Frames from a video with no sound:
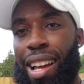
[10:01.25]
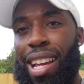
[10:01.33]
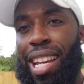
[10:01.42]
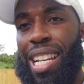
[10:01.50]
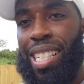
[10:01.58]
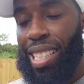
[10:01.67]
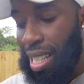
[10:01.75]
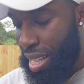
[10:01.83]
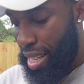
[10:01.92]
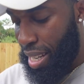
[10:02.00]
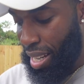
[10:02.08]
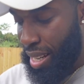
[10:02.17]
He ain't
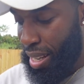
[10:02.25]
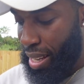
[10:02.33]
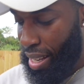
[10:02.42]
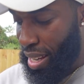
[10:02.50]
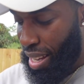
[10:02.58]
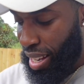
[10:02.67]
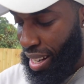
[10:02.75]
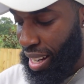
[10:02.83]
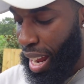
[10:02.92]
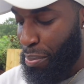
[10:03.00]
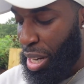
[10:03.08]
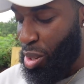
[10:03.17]
slick.
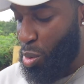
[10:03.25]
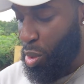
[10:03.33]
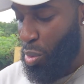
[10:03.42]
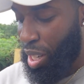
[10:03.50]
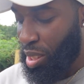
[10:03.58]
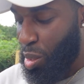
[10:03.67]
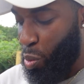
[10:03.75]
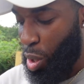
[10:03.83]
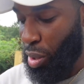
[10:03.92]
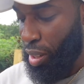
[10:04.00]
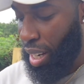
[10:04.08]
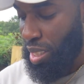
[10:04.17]
Got me doing the rest of the
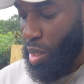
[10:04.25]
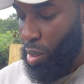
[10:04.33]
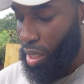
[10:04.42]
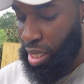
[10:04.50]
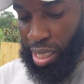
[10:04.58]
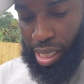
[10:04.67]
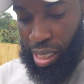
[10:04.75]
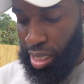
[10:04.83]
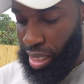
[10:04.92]
work. That's all it is.